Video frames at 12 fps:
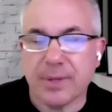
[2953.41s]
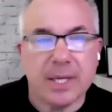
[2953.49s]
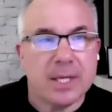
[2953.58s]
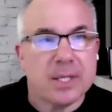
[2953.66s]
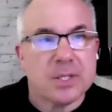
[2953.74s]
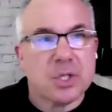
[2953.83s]

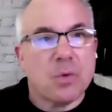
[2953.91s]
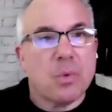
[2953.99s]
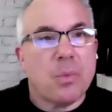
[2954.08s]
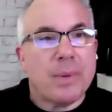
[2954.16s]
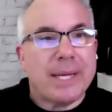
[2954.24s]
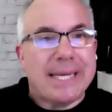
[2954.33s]
So
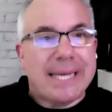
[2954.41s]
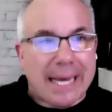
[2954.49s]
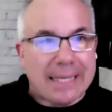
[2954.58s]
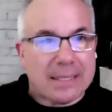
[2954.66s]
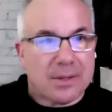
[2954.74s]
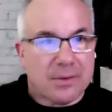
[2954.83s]
when we
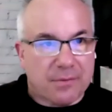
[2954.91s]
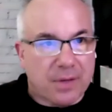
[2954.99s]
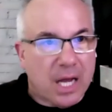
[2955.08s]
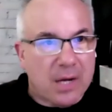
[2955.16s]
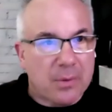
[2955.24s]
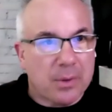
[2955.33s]
get the
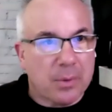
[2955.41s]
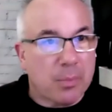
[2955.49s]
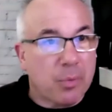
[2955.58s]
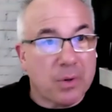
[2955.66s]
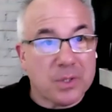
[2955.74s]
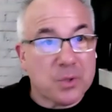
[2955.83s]
flywheel
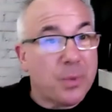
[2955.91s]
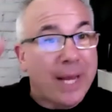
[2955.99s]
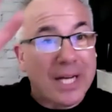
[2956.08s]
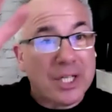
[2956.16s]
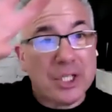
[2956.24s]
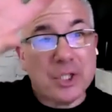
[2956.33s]
reports, we
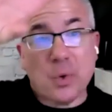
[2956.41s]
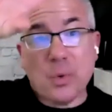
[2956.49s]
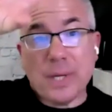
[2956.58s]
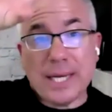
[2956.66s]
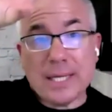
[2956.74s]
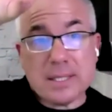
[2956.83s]
actually
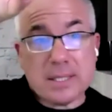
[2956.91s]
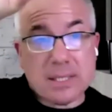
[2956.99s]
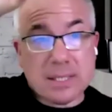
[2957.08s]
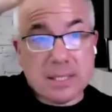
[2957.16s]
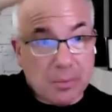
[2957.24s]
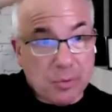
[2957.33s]
don't get
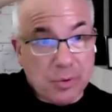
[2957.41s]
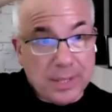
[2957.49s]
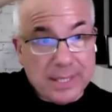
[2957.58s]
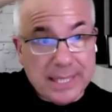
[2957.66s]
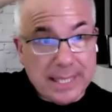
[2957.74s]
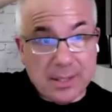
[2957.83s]
summary
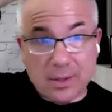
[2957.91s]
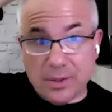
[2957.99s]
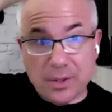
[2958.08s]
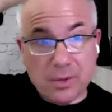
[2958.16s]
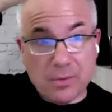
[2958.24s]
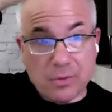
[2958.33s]
data on
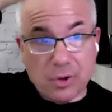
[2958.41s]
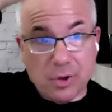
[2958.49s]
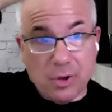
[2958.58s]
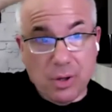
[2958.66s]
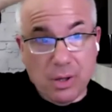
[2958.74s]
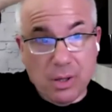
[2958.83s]
the
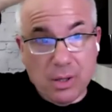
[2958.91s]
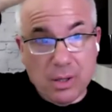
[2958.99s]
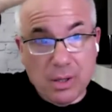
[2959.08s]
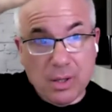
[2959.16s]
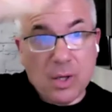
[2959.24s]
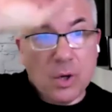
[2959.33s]
overall.
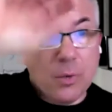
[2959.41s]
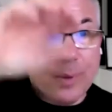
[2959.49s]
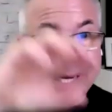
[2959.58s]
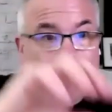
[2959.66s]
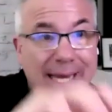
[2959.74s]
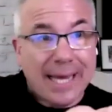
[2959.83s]

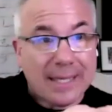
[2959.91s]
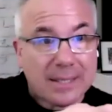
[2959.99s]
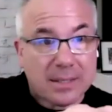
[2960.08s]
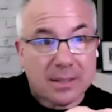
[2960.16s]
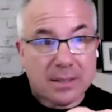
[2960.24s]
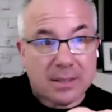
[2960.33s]
We get
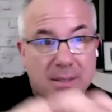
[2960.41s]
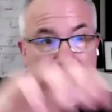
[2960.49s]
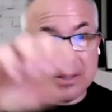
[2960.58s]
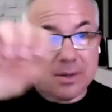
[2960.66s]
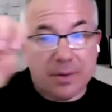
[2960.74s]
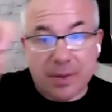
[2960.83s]

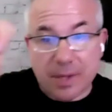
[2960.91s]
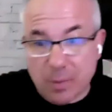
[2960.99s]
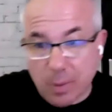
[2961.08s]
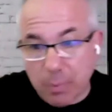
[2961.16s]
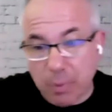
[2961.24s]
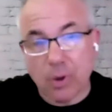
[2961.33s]
the
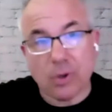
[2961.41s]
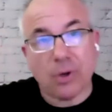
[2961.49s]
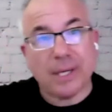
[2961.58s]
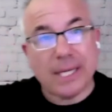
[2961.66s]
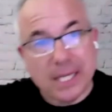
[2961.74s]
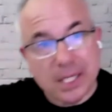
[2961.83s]
report
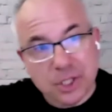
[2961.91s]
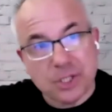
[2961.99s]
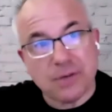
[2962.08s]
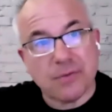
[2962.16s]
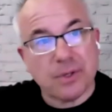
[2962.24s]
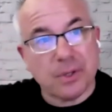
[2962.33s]
on each
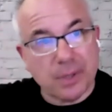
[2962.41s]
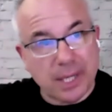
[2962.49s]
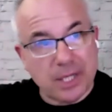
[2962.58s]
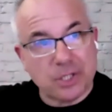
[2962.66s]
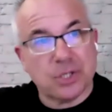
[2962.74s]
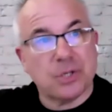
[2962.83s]
different
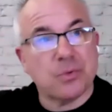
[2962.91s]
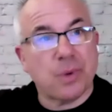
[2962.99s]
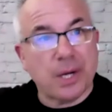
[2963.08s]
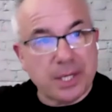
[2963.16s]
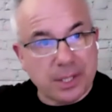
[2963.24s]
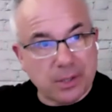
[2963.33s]
location,
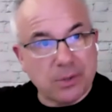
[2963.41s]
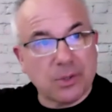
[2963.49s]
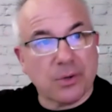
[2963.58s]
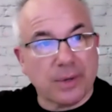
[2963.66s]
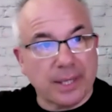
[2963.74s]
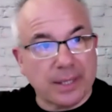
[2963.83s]
red, yellow,
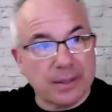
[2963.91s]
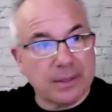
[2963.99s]
green,